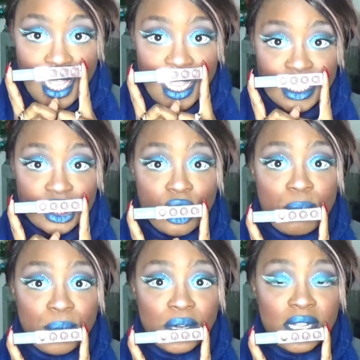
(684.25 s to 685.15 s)
It's so
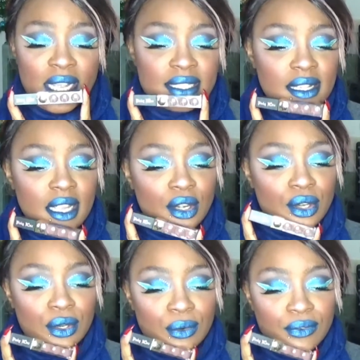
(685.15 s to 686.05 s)
pretty. It's like a
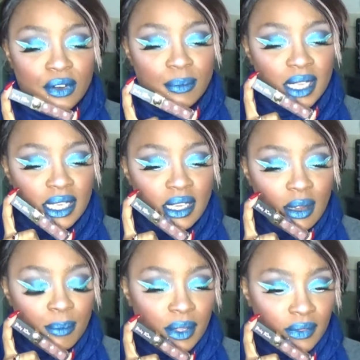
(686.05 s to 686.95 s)
nude for me,
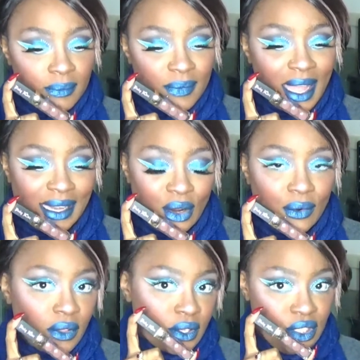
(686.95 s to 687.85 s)
but I know
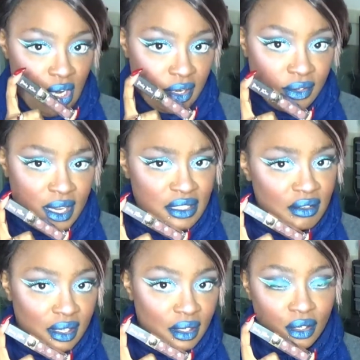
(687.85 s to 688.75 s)
it looks dark. You guys are
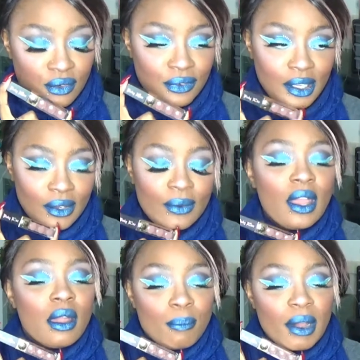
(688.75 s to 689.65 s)
like a nude for you,
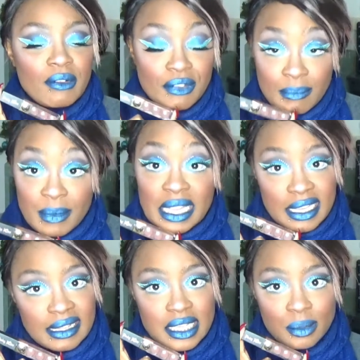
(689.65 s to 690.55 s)
but for
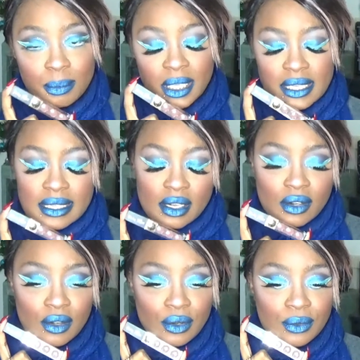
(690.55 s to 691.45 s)
me, this would be
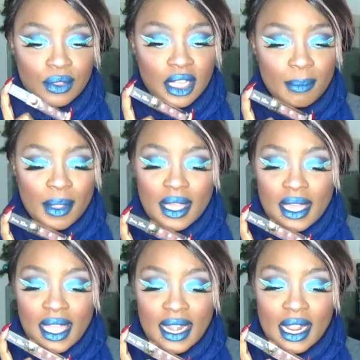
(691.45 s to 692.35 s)
considered a nude lip.
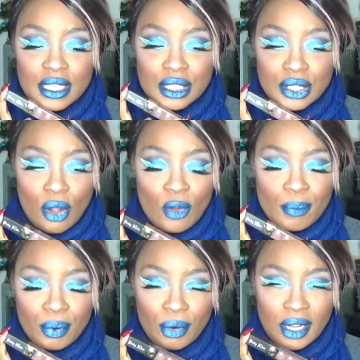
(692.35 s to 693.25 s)
It is so
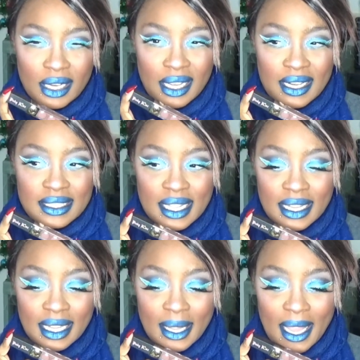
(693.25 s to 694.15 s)
pretty. It is
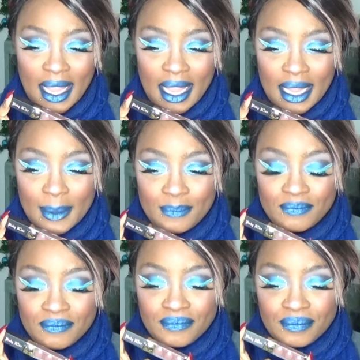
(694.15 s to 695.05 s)
like a
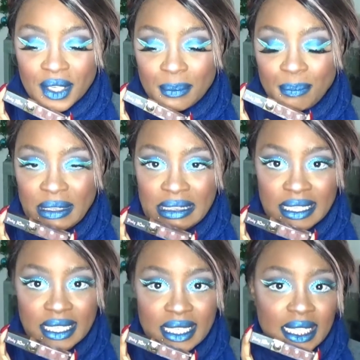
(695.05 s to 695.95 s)

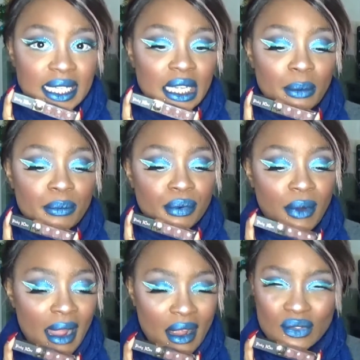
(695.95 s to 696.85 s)
pinky
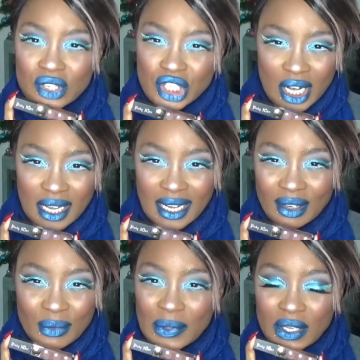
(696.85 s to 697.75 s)
brown shade. I
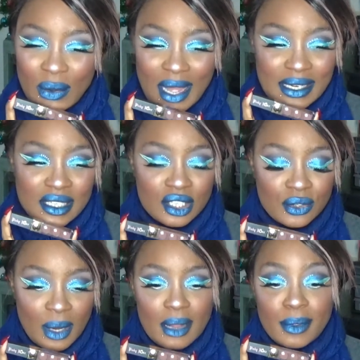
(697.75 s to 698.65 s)
don't really know how to
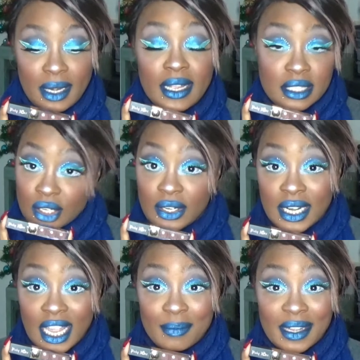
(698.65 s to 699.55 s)
describe it. It's a good
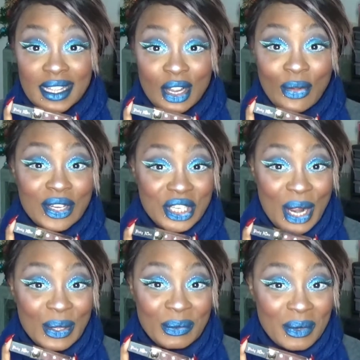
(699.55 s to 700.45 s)
name that they call it
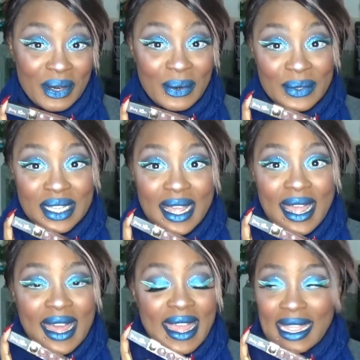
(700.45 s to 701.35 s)
Chocolate Rose.
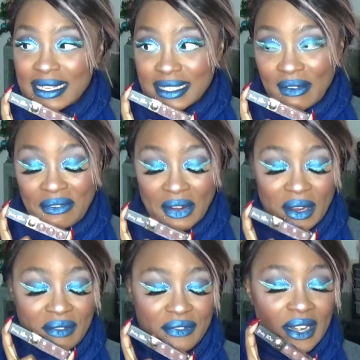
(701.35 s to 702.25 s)
It's
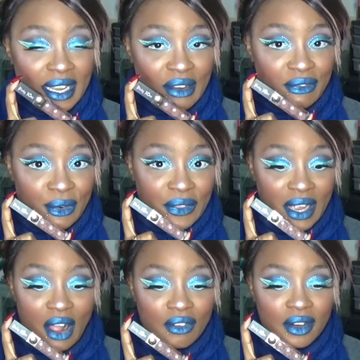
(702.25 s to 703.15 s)
very fitting for the
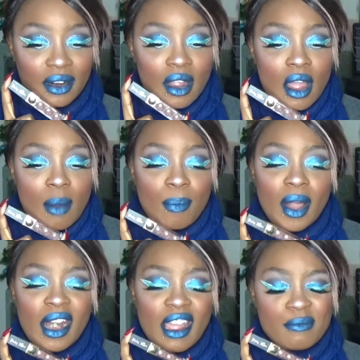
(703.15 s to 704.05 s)
color,
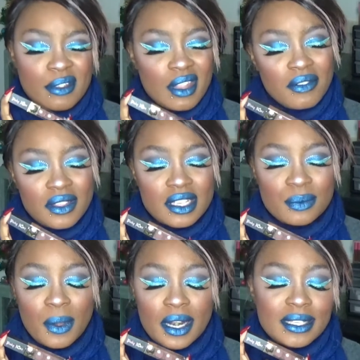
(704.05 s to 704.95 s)
but I've been loving
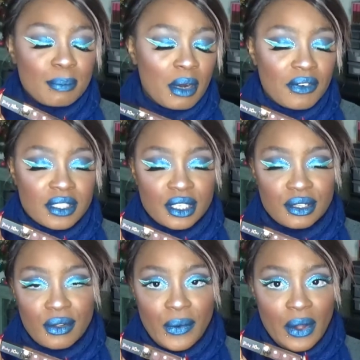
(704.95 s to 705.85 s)
this one. It's perfect to
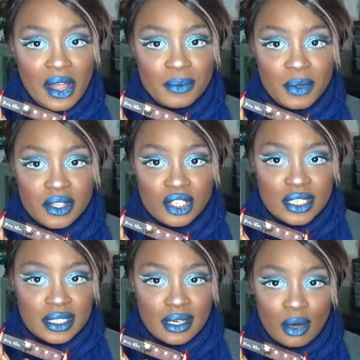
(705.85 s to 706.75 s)
throw on with
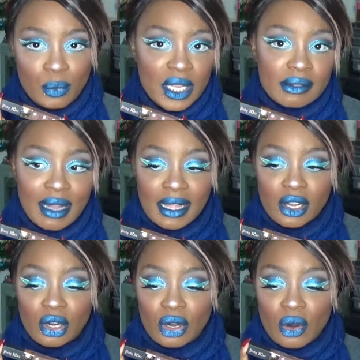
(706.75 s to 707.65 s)
just a wing
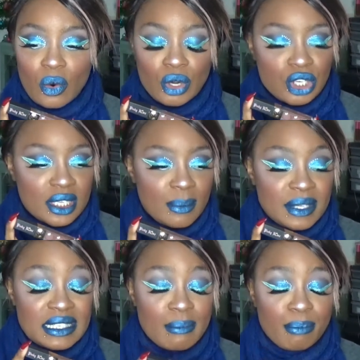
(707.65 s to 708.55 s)
liner or just some
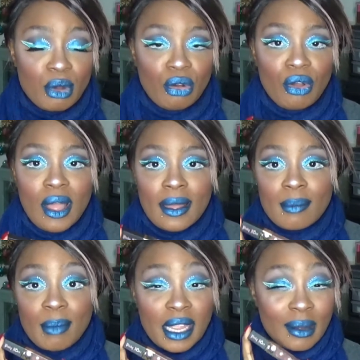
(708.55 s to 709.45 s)
simple
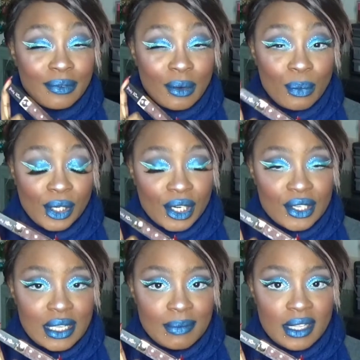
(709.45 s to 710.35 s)
makeup for work or
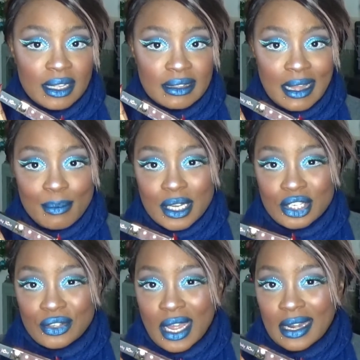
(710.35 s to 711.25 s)
something like that, because
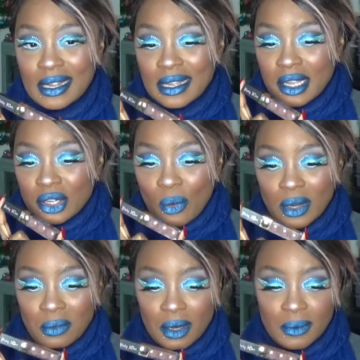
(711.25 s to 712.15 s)
you're not going
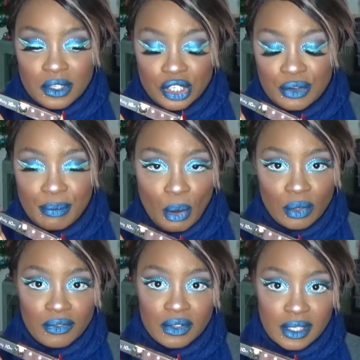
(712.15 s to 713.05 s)
to work with too
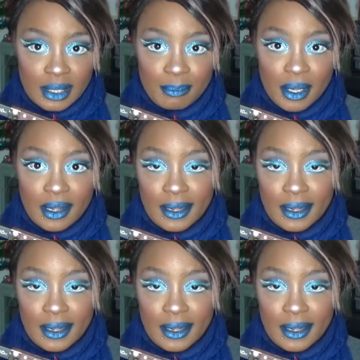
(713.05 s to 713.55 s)
bold of a lip.